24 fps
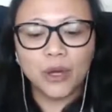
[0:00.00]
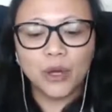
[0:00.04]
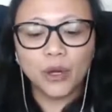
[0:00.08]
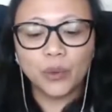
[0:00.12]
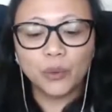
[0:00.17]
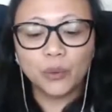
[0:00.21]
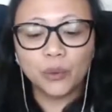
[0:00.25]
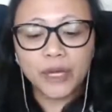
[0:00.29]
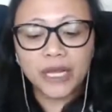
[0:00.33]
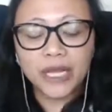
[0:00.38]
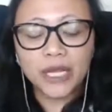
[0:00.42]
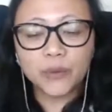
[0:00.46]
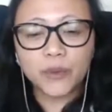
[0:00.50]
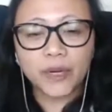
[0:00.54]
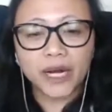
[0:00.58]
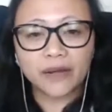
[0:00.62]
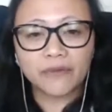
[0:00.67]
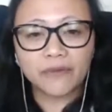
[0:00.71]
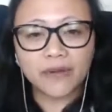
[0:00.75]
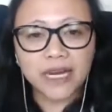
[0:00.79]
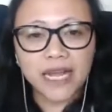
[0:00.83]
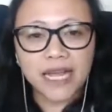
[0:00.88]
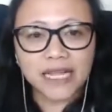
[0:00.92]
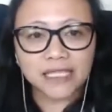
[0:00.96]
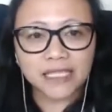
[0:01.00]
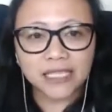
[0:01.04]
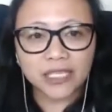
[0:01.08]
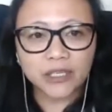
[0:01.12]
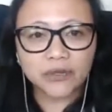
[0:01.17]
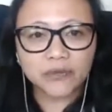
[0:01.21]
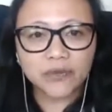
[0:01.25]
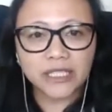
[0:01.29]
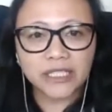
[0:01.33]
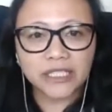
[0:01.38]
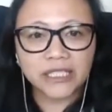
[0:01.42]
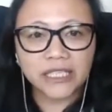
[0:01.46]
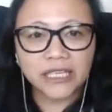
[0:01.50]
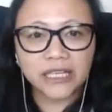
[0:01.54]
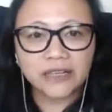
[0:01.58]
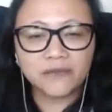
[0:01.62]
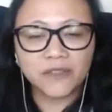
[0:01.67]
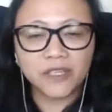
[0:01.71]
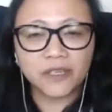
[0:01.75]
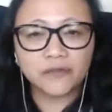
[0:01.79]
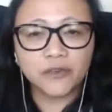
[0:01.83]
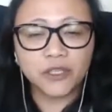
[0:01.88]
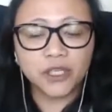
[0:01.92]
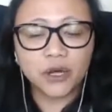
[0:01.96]
read whatever letter you
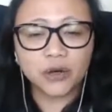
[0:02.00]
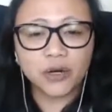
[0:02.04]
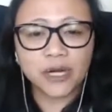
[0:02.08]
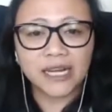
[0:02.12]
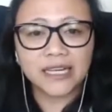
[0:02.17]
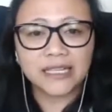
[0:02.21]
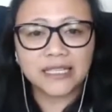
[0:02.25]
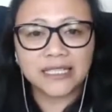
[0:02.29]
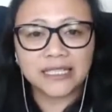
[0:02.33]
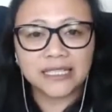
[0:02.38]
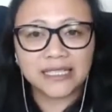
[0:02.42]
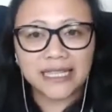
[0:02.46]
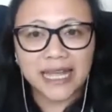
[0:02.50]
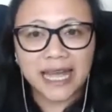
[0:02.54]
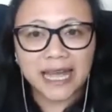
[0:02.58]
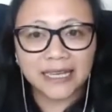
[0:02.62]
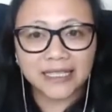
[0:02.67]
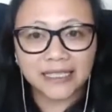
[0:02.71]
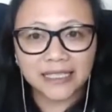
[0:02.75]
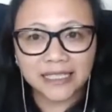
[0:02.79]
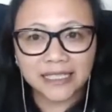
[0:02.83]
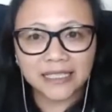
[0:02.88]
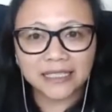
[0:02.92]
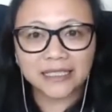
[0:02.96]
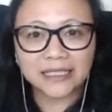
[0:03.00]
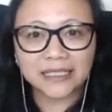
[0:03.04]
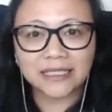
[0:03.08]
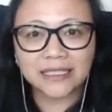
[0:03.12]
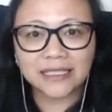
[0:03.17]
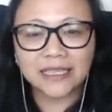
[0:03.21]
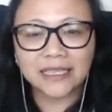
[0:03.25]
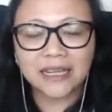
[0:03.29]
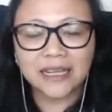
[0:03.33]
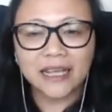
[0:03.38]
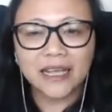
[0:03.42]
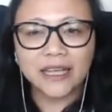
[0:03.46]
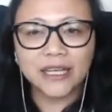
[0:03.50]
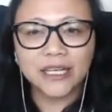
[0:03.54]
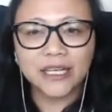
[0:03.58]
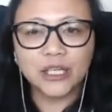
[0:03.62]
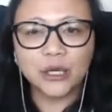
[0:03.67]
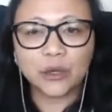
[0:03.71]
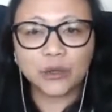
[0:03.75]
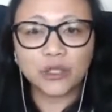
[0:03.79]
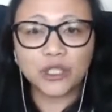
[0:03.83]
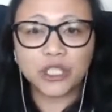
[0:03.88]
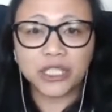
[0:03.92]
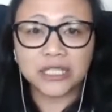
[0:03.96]
received. If you don't understand it,
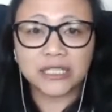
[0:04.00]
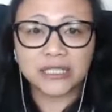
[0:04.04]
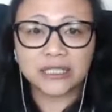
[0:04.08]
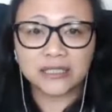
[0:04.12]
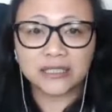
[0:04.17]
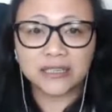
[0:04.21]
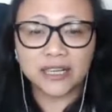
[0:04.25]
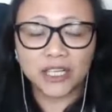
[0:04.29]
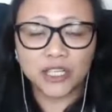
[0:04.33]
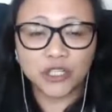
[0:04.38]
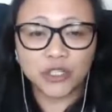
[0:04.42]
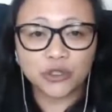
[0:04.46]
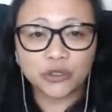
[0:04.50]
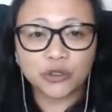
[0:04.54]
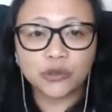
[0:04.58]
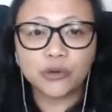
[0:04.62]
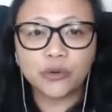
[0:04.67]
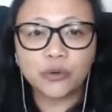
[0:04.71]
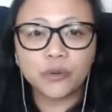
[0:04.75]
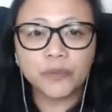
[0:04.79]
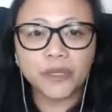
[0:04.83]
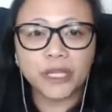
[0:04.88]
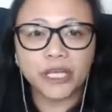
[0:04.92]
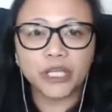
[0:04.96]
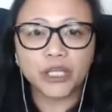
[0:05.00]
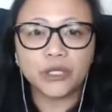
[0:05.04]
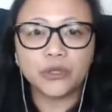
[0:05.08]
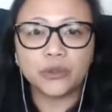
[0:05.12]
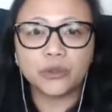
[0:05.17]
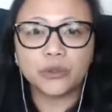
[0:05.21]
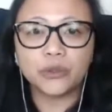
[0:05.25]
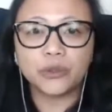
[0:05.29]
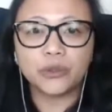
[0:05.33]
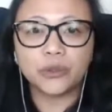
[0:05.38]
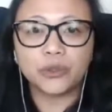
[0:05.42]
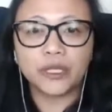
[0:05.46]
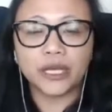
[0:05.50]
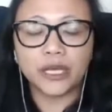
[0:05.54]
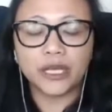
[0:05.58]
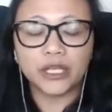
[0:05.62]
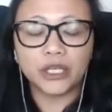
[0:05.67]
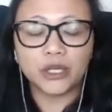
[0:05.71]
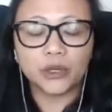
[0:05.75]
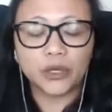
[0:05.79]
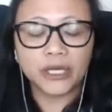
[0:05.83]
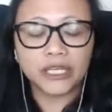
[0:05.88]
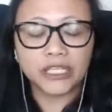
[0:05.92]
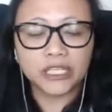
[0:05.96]
don't just assume that
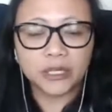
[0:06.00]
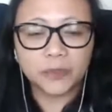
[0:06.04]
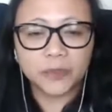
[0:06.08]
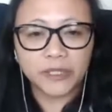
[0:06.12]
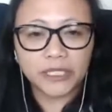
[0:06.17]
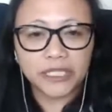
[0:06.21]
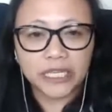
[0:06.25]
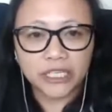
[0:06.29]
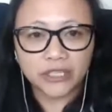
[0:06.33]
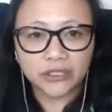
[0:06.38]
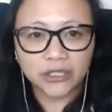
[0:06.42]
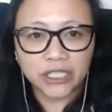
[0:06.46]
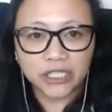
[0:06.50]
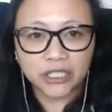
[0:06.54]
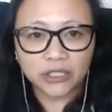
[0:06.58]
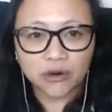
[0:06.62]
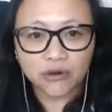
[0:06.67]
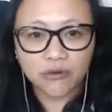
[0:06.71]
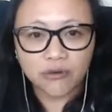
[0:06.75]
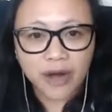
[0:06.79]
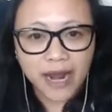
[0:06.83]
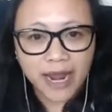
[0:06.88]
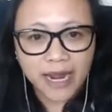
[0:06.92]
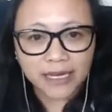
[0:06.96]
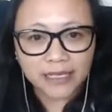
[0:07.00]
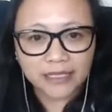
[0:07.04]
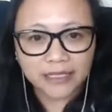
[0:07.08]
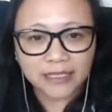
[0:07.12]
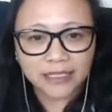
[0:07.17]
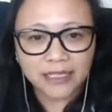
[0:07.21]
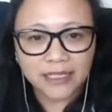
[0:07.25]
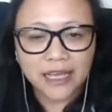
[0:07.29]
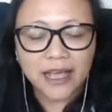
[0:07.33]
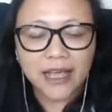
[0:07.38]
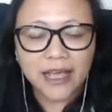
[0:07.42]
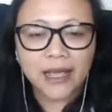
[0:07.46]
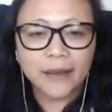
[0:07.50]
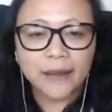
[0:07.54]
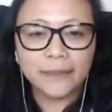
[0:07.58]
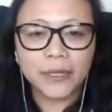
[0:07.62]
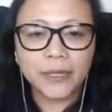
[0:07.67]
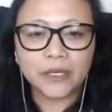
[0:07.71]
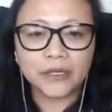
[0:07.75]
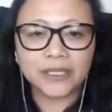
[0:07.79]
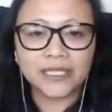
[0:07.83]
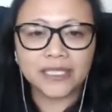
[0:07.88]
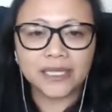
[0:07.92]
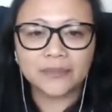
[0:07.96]
your interpretation is correct,
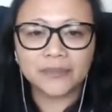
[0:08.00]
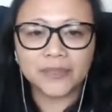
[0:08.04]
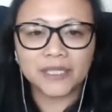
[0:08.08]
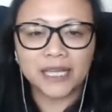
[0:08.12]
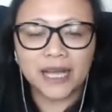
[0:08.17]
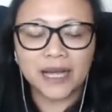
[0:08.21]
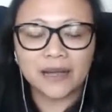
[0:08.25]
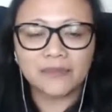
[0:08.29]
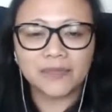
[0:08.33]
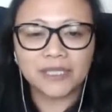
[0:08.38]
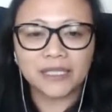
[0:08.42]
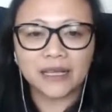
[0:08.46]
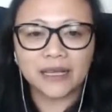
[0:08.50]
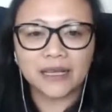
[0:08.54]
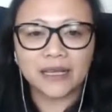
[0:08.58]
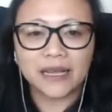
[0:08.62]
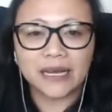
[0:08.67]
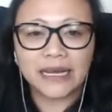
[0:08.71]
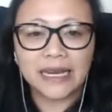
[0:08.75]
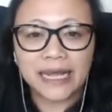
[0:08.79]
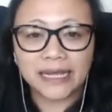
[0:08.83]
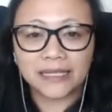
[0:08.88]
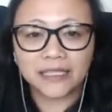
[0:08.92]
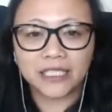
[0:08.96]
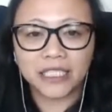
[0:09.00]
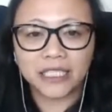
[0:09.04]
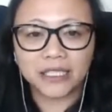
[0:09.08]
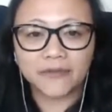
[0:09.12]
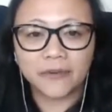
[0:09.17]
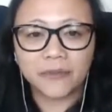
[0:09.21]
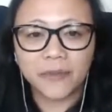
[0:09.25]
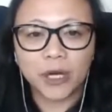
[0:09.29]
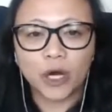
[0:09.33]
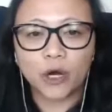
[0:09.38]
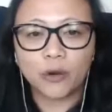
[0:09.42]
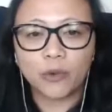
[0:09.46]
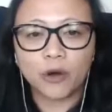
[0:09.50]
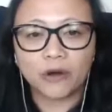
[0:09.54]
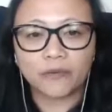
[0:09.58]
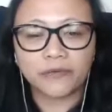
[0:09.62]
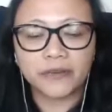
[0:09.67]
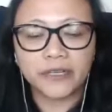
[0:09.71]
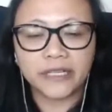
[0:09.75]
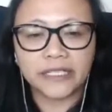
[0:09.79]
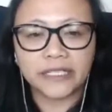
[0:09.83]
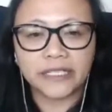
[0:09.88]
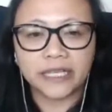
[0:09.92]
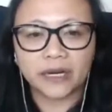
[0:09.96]
because sometimes letters from the Home
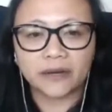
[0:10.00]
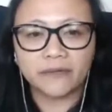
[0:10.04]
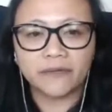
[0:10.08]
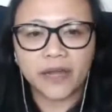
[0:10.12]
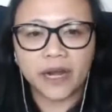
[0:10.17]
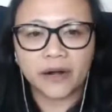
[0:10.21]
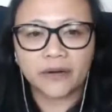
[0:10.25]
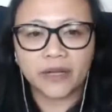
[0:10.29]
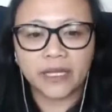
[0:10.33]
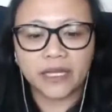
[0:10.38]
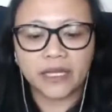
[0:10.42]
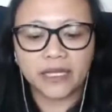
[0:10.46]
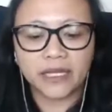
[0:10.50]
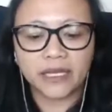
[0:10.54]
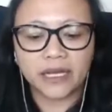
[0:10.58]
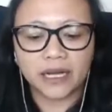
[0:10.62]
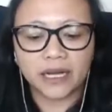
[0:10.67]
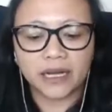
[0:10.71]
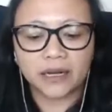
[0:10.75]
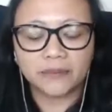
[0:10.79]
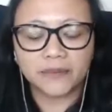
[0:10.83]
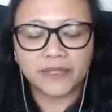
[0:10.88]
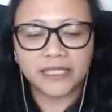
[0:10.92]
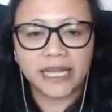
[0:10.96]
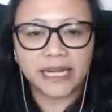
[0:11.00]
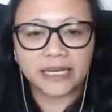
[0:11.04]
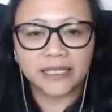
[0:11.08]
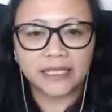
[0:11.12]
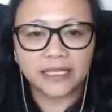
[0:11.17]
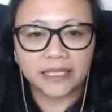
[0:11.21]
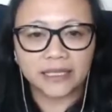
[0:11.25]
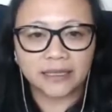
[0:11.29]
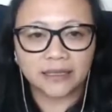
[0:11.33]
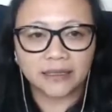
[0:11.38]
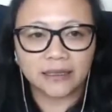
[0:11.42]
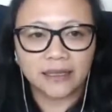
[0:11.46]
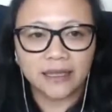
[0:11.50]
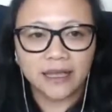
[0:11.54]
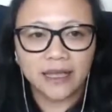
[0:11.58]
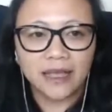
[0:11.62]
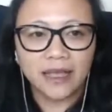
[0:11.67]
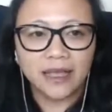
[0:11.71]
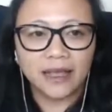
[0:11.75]
Office are very technical.